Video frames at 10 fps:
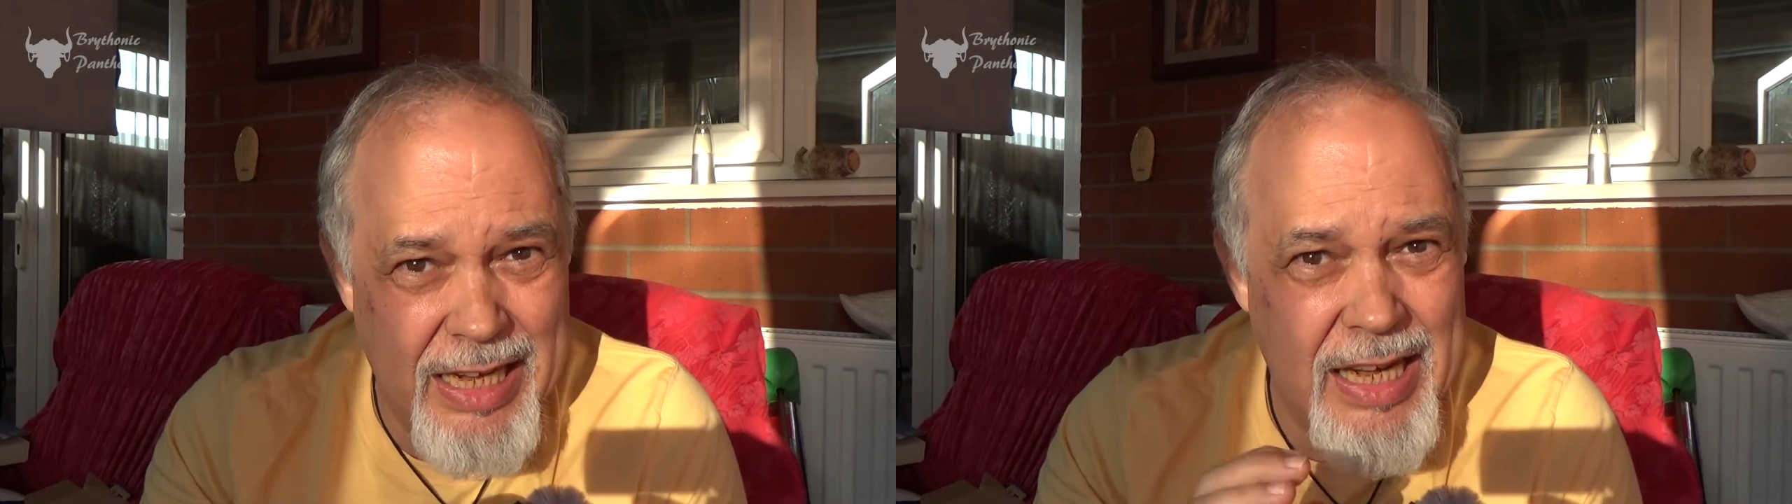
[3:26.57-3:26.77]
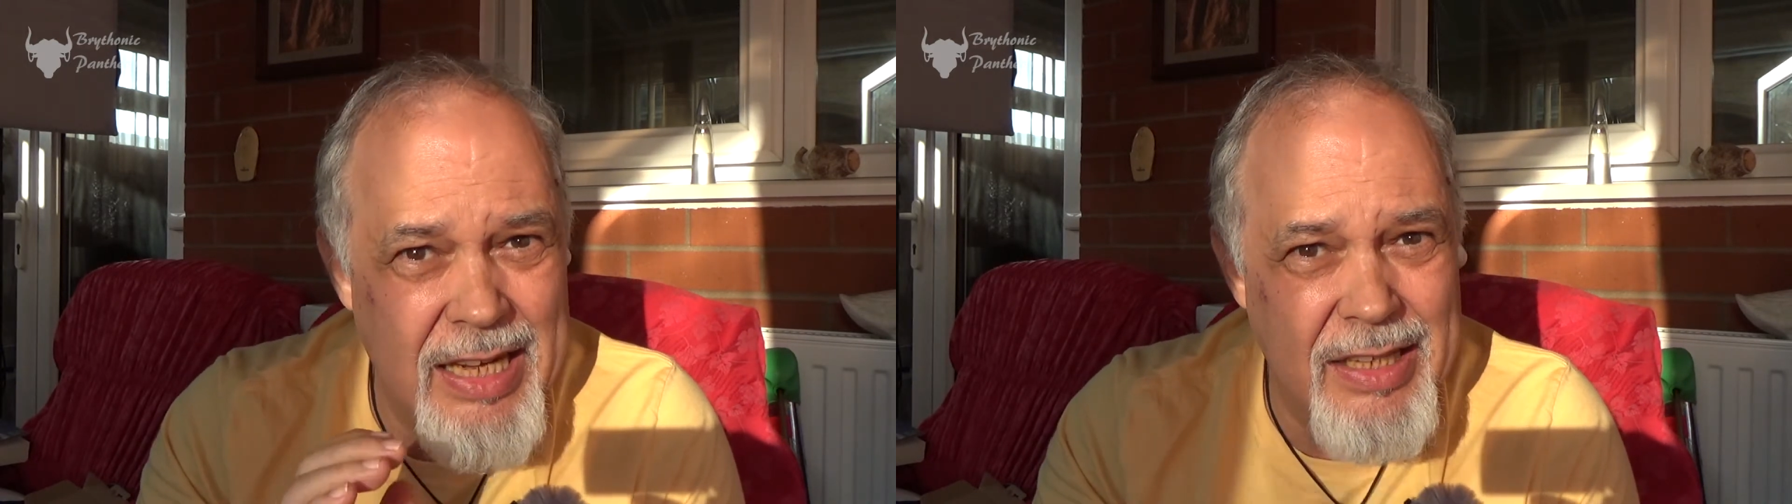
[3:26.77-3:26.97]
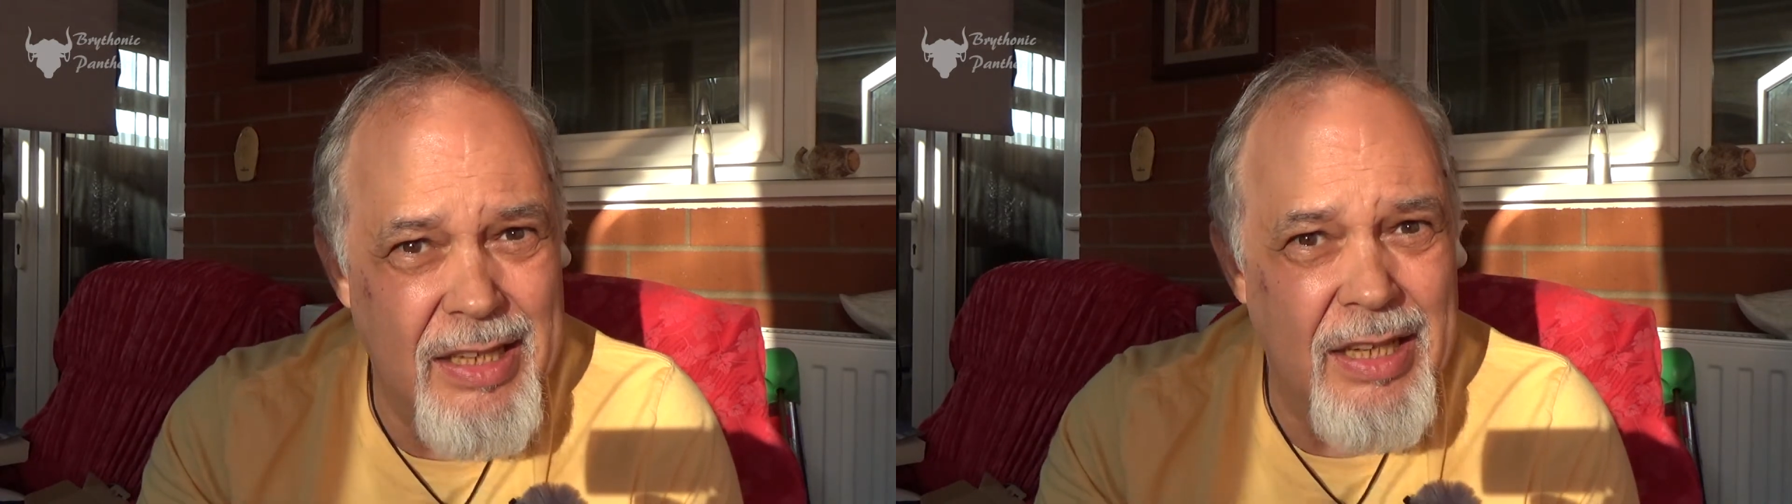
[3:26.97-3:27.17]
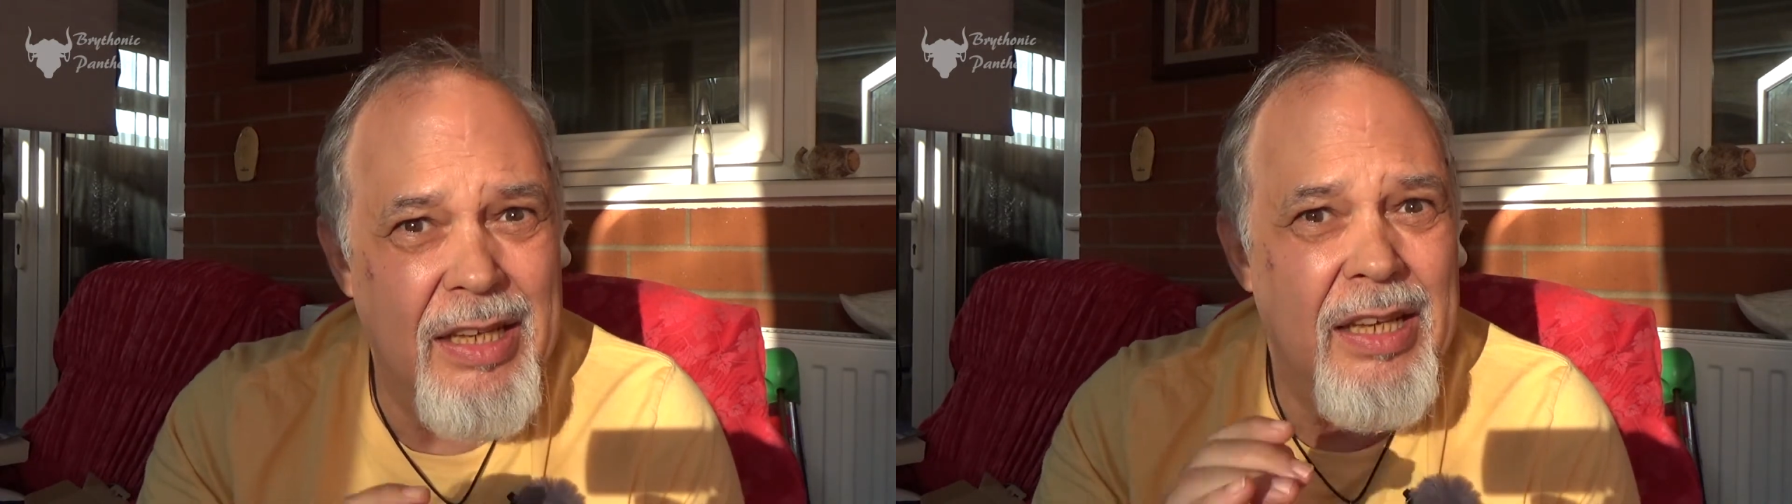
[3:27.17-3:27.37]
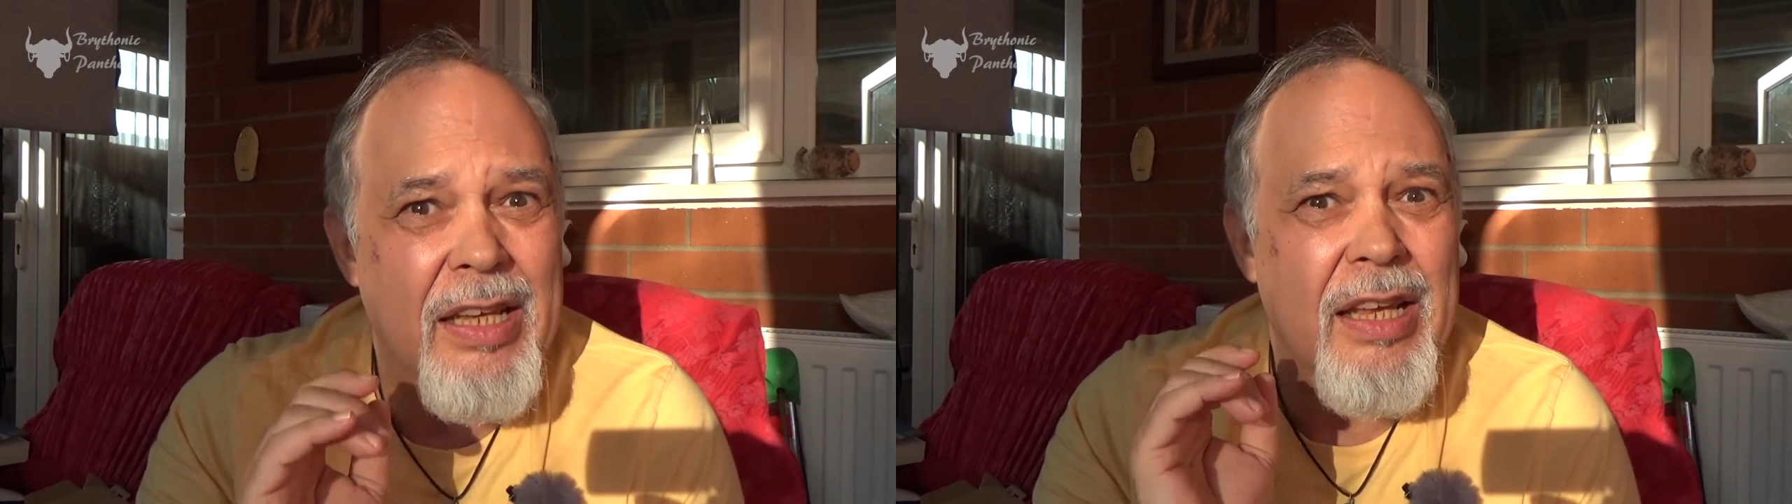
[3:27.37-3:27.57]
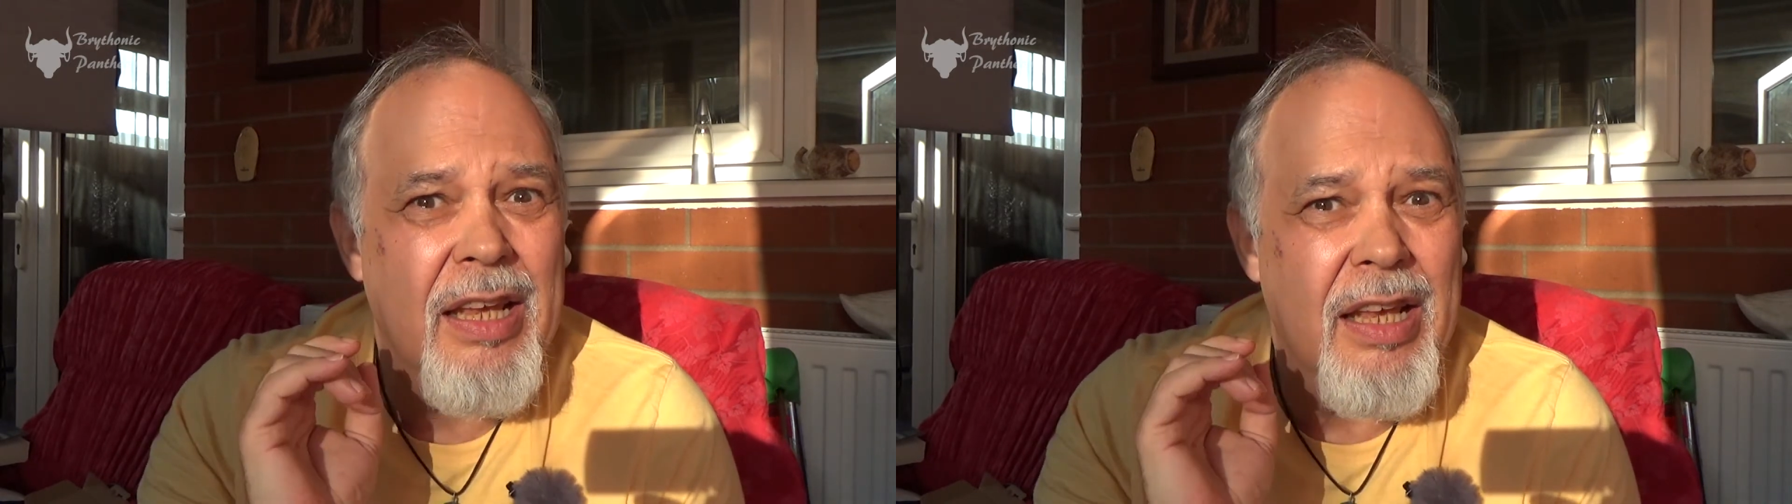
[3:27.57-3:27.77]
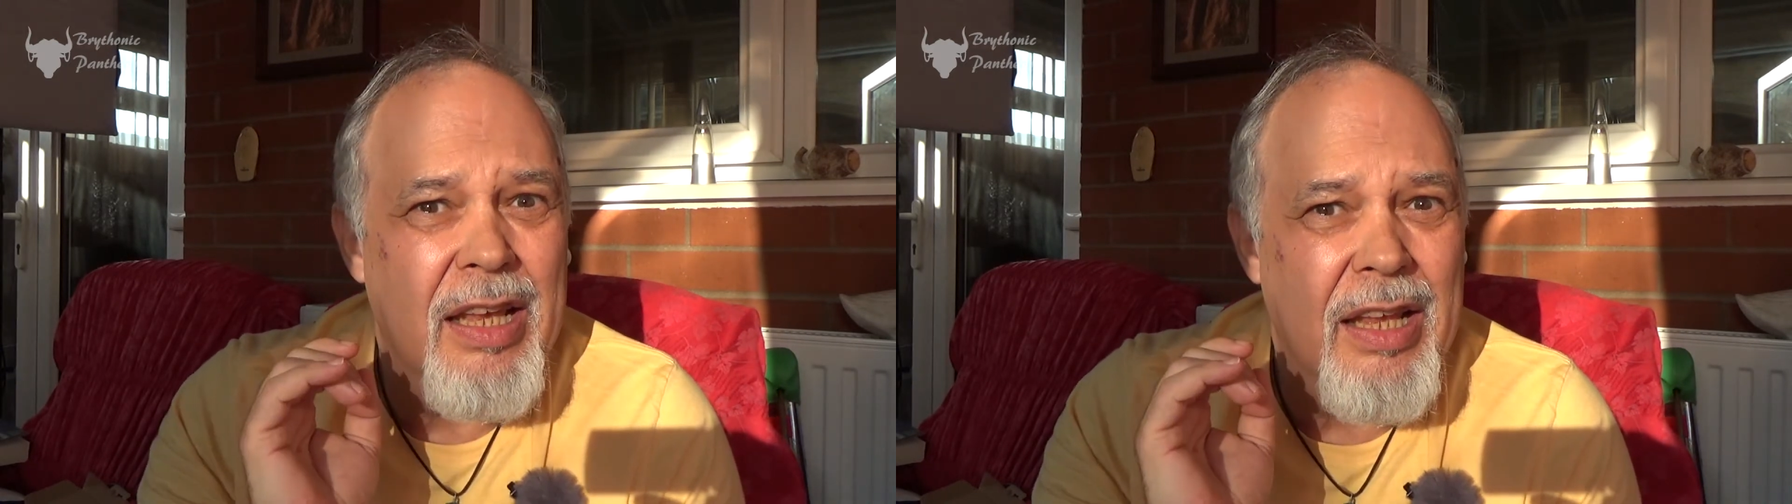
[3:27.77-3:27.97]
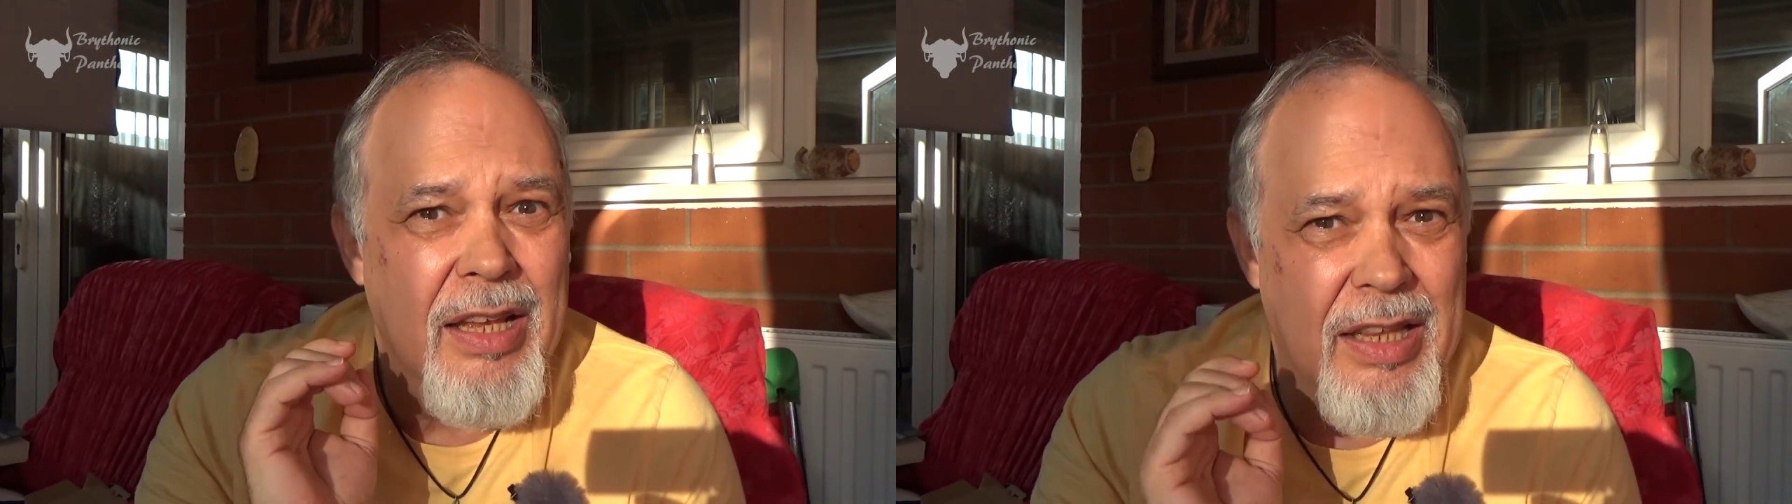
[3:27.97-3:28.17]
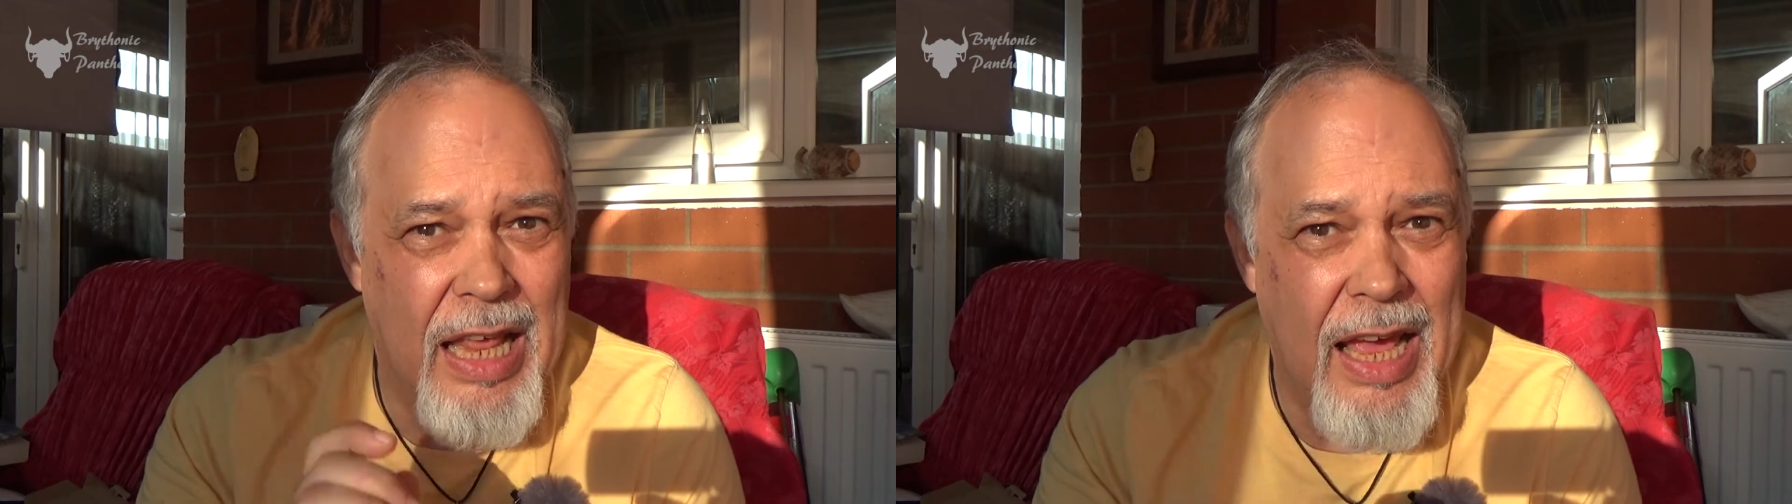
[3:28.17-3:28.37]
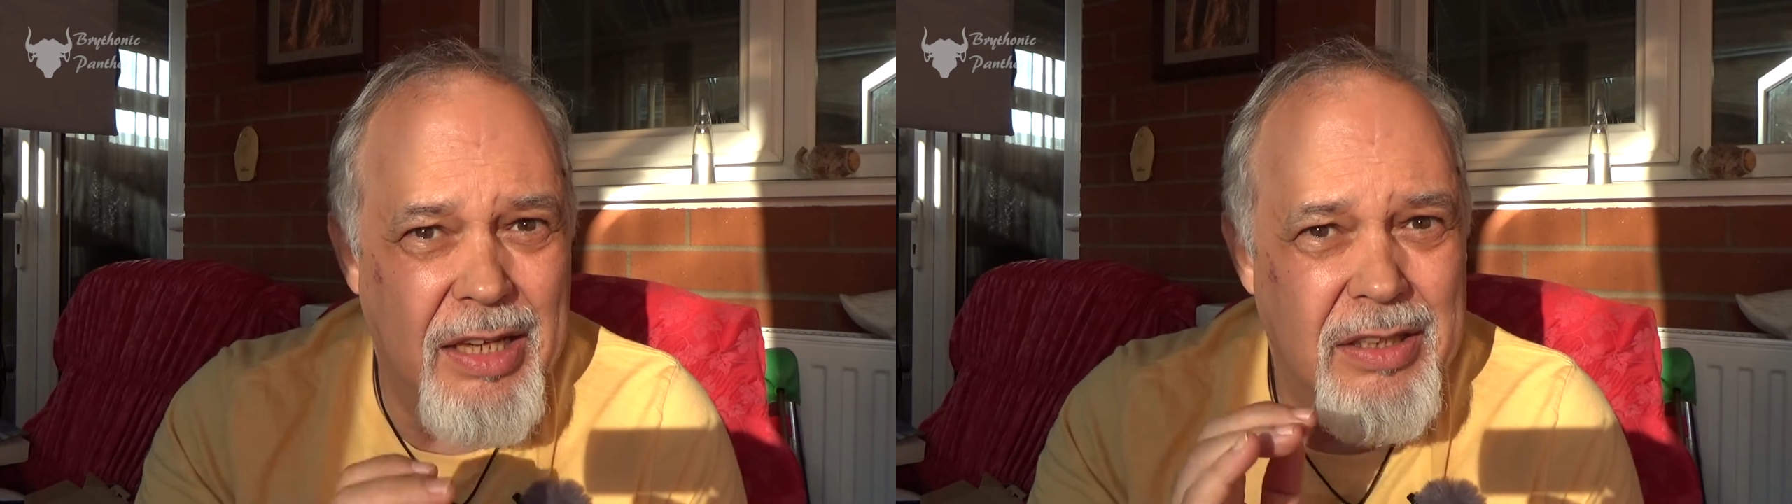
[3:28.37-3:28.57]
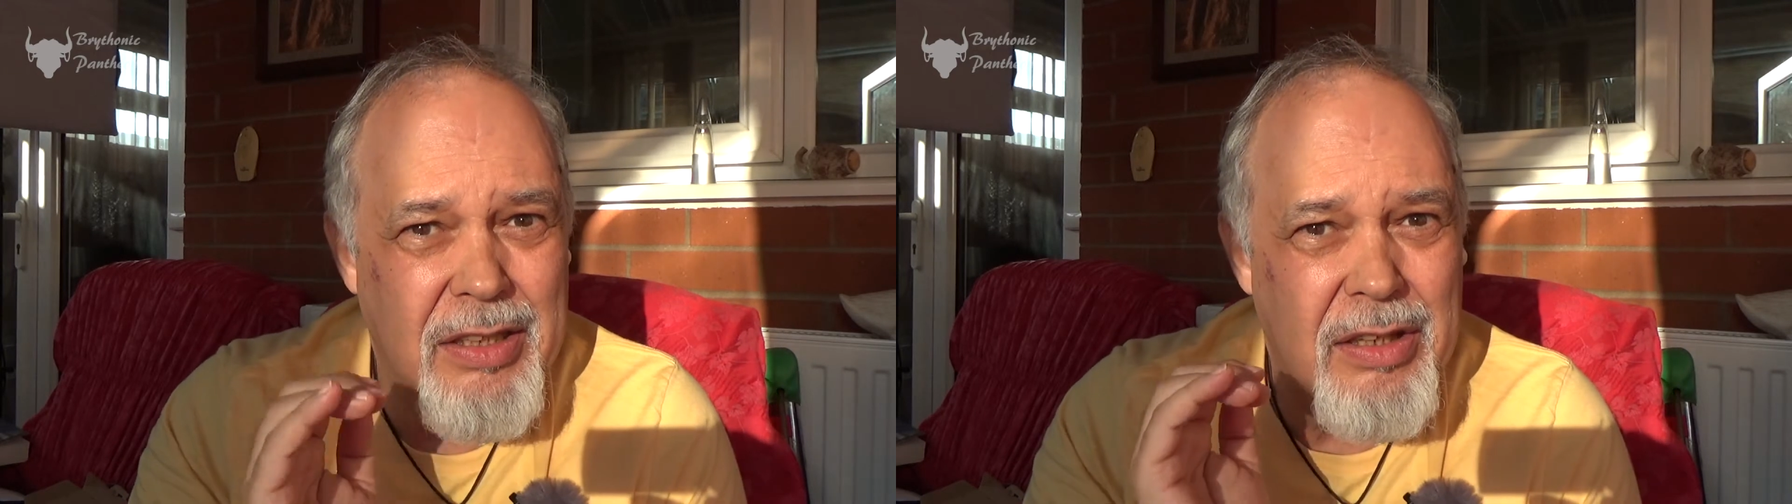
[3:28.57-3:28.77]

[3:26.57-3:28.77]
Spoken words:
in that